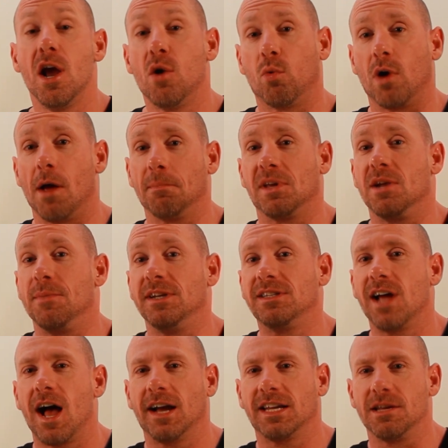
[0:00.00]
where I'm going to be
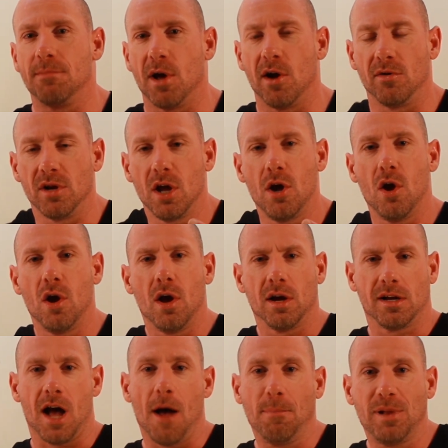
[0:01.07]
talking about
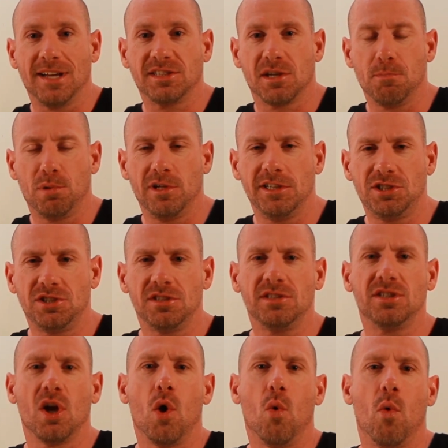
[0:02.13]
complex
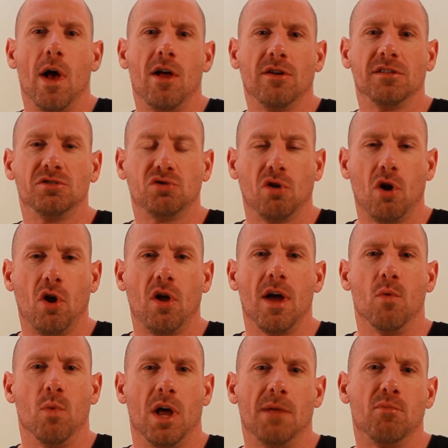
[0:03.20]
completions, well control,
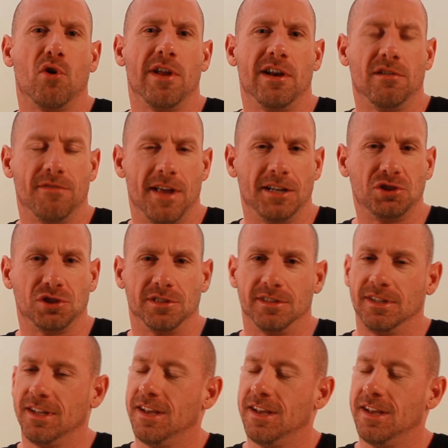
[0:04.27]
and wellbore intervention.